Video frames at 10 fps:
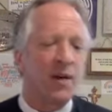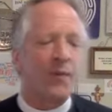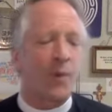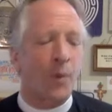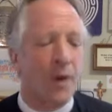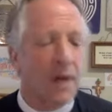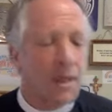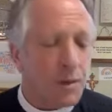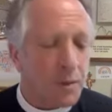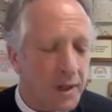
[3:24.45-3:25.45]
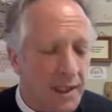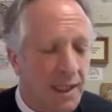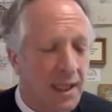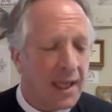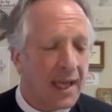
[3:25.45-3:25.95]
400
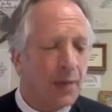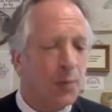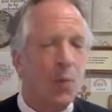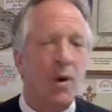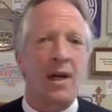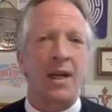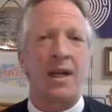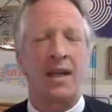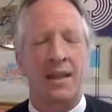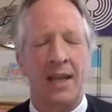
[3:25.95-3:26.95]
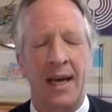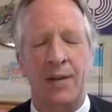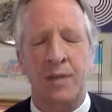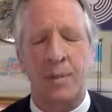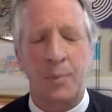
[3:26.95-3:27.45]
and
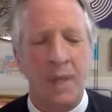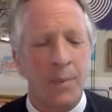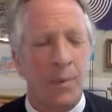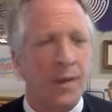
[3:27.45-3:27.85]
1,000 people.